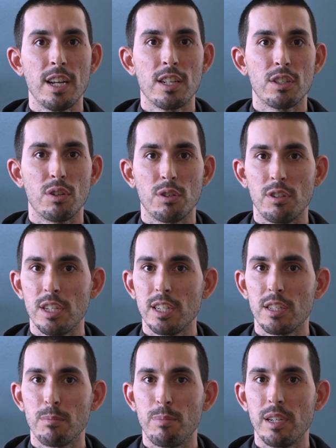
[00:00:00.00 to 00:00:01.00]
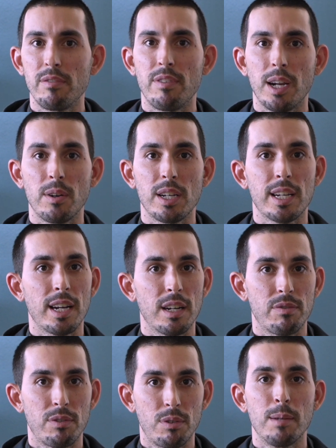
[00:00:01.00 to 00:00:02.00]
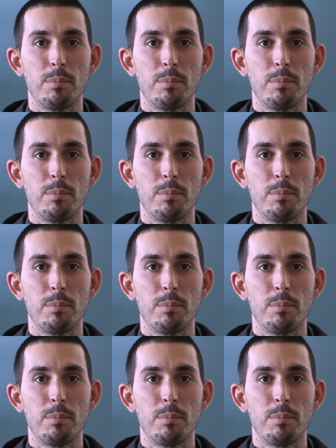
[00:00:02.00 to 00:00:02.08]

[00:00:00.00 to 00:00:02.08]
so you need to be very careful.